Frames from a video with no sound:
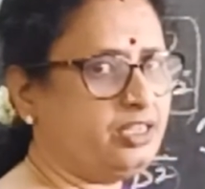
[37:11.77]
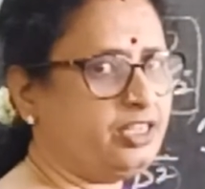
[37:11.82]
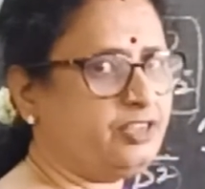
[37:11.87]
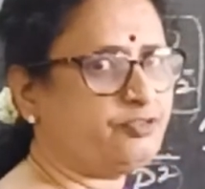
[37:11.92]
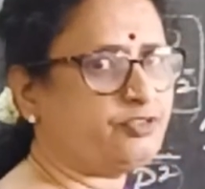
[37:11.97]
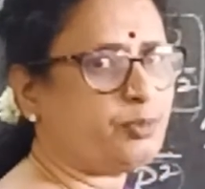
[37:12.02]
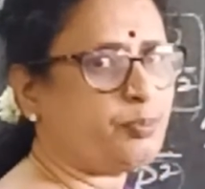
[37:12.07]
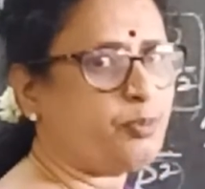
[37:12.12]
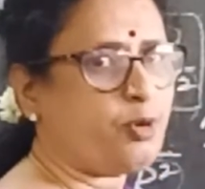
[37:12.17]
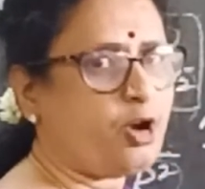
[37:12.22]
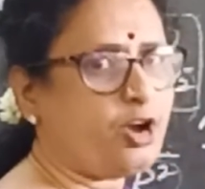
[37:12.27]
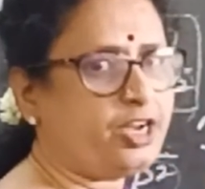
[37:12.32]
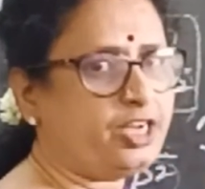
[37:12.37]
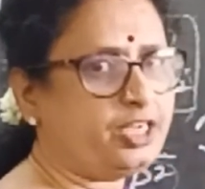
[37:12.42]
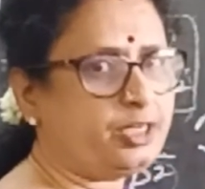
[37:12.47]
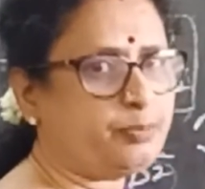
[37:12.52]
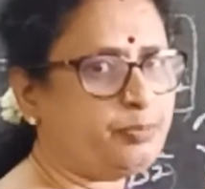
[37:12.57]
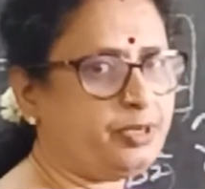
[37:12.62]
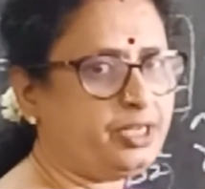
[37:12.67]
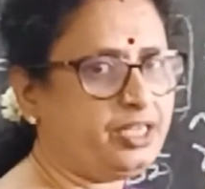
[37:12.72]
If the
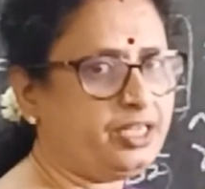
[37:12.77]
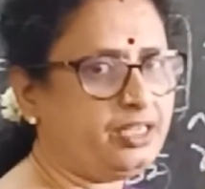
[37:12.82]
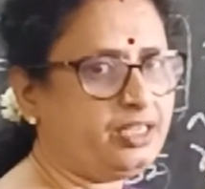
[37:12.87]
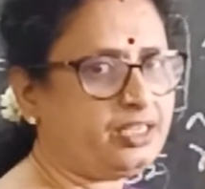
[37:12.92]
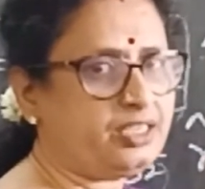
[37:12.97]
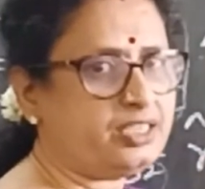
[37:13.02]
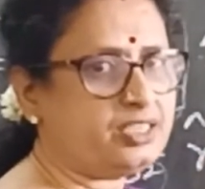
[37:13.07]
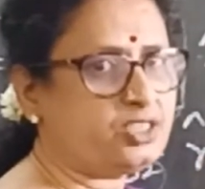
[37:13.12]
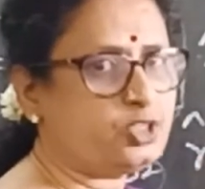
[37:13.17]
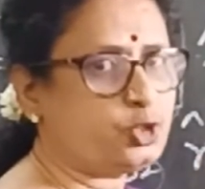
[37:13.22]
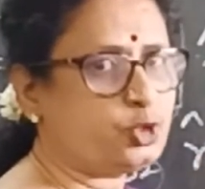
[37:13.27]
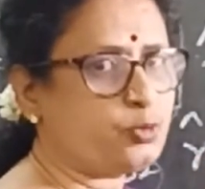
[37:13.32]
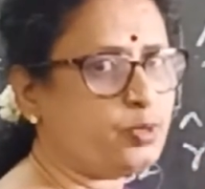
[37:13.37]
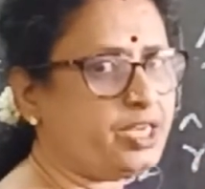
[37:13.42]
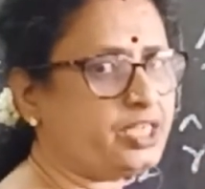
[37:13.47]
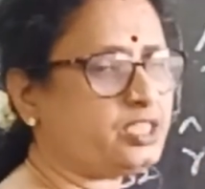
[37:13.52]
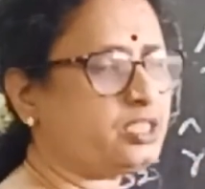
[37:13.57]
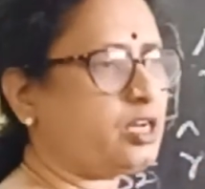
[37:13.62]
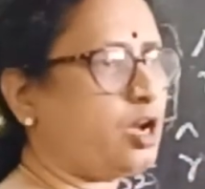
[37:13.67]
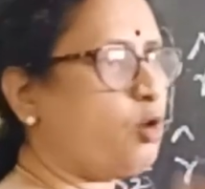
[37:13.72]
point P is
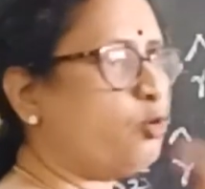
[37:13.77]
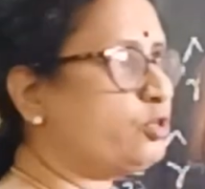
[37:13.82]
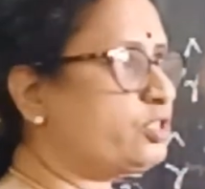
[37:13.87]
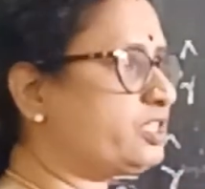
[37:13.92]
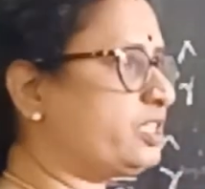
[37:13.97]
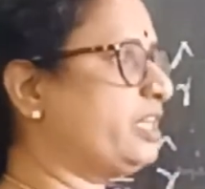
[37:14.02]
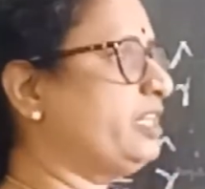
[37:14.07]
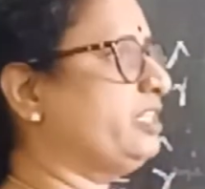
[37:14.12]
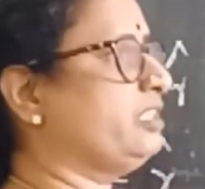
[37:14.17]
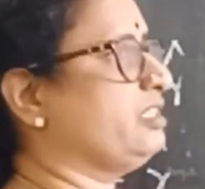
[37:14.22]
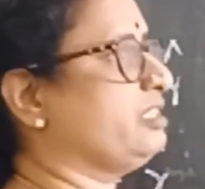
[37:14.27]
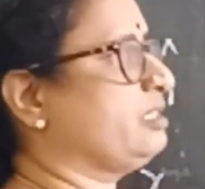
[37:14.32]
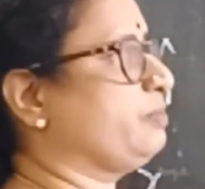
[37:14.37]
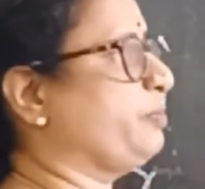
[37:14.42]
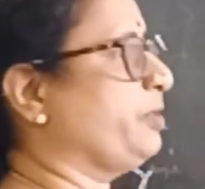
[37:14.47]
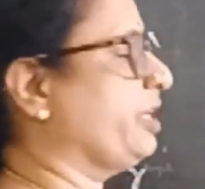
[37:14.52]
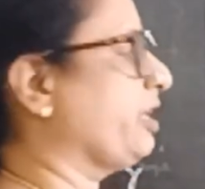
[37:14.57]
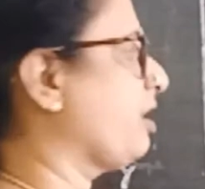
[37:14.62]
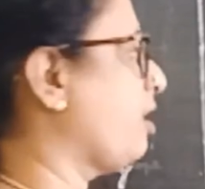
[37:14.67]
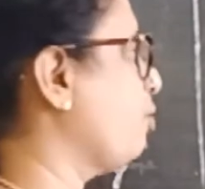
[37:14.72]
situated outside the
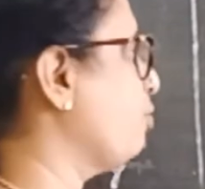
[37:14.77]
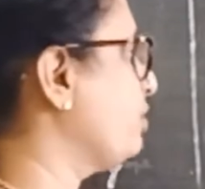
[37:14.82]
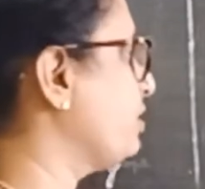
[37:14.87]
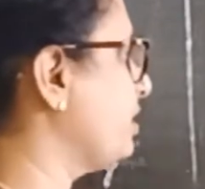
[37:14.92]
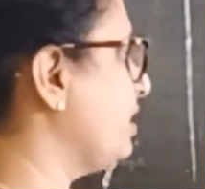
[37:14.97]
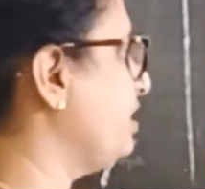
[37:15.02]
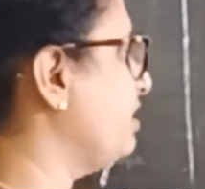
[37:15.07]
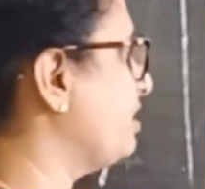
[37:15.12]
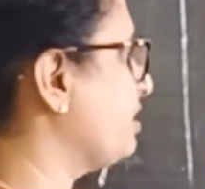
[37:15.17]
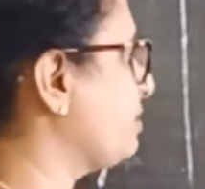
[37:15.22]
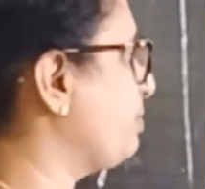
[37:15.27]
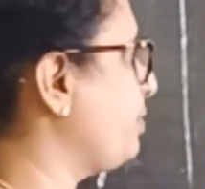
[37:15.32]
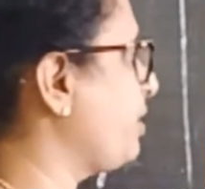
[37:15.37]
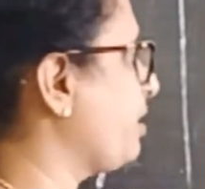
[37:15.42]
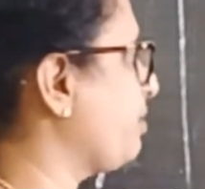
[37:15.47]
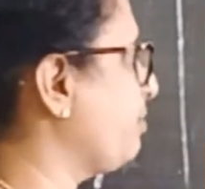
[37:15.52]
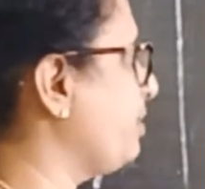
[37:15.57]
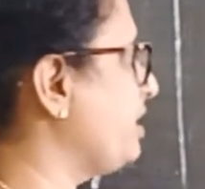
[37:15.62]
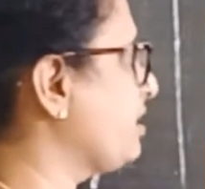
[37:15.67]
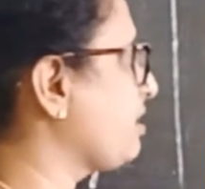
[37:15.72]

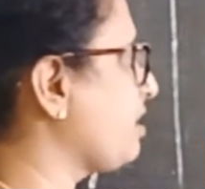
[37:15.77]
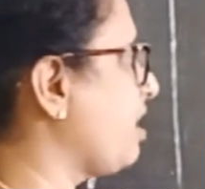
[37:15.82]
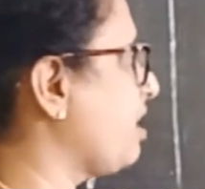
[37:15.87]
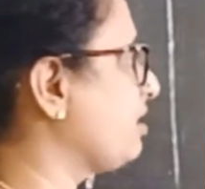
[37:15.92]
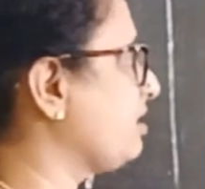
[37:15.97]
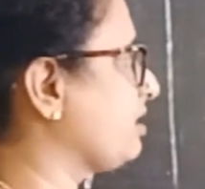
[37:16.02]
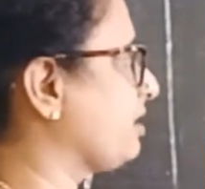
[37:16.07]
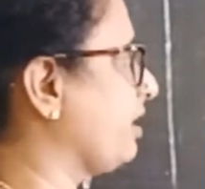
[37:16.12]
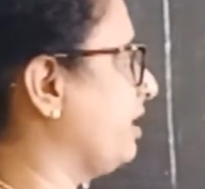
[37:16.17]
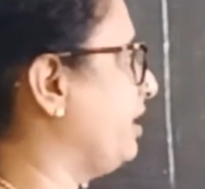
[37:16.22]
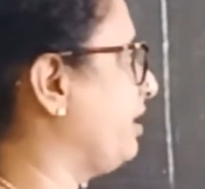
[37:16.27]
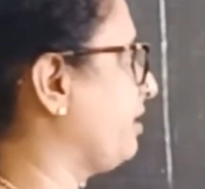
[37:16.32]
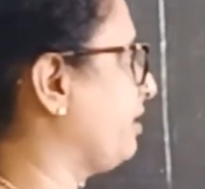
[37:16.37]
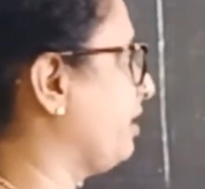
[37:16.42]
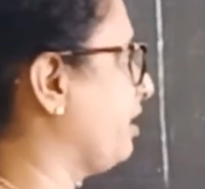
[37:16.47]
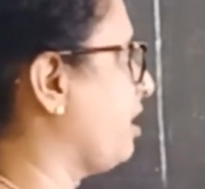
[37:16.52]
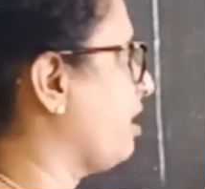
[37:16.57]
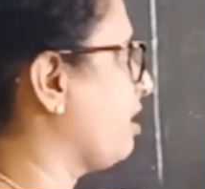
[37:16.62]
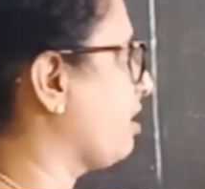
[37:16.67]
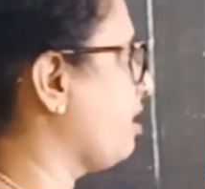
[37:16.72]
sphere means R is greater
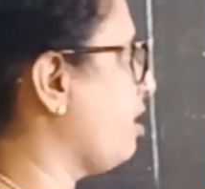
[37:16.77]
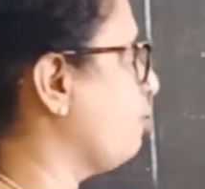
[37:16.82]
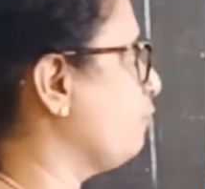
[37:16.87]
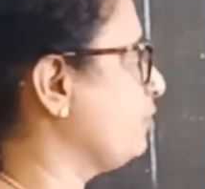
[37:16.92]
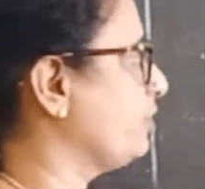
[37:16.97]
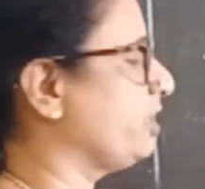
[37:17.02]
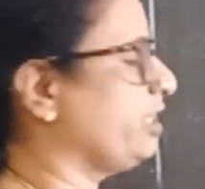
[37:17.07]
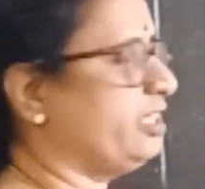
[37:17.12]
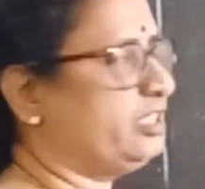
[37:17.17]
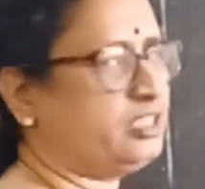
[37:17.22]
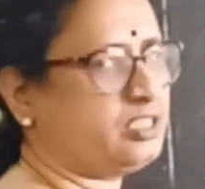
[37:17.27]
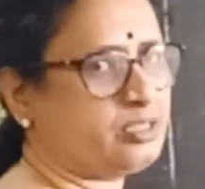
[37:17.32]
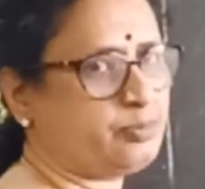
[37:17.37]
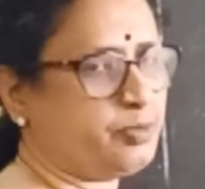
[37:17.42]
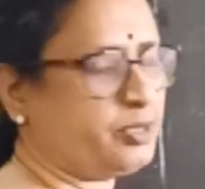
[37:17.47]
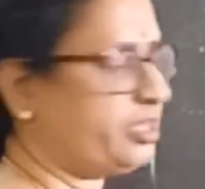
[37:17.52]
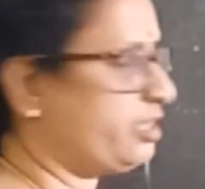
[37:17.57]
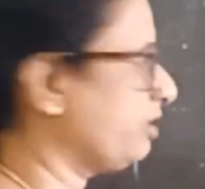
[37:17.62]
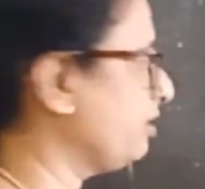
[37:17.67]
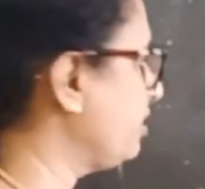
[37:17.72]
than R, outside the
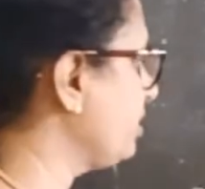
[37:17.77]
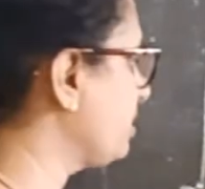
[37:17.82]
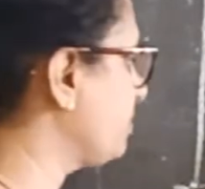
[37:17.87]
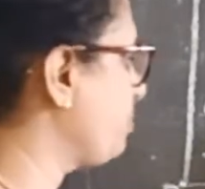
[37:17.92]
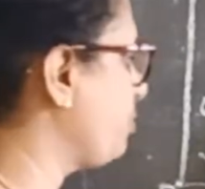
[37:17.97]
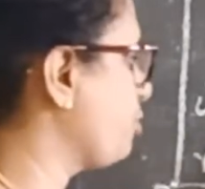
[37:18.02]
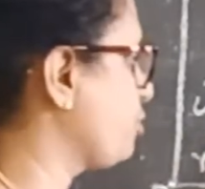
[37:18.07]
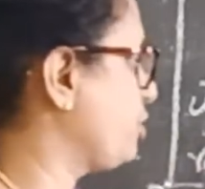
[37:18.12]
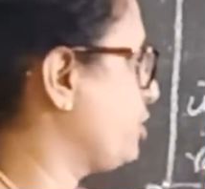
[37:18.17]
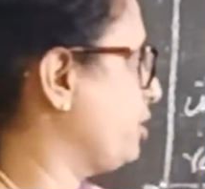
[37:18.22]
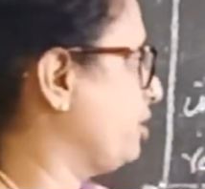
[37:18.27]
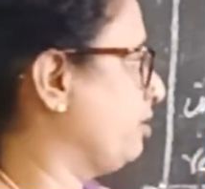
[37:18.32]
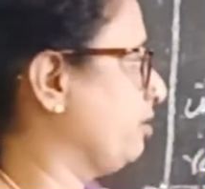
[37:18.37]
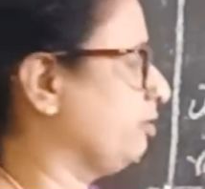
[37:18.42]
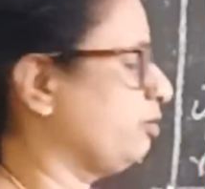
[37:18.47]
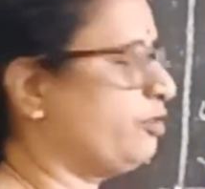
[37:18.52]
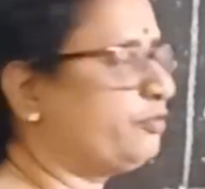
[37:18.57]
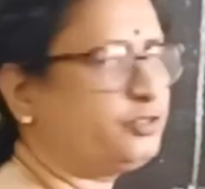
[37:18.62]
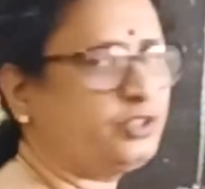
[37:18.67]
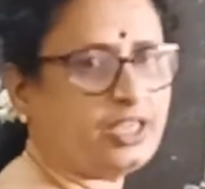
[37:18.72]
sphere, this portion
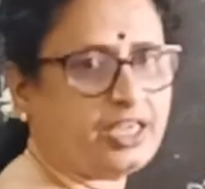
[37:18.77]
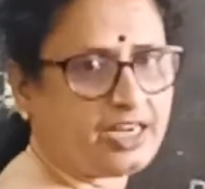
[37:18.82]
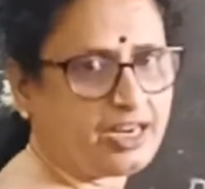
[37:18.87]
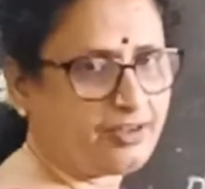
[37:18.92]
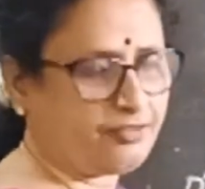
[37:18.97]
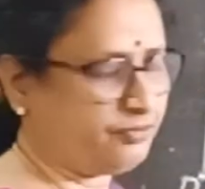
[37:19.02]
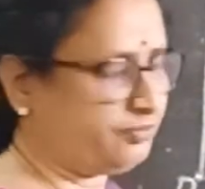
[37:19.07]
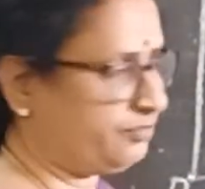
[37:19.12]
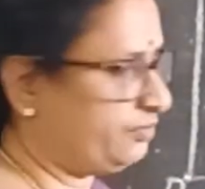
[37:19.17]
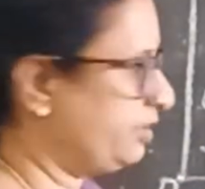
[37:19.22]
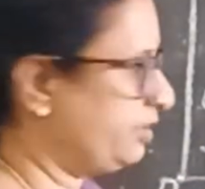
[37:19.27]
of the graph.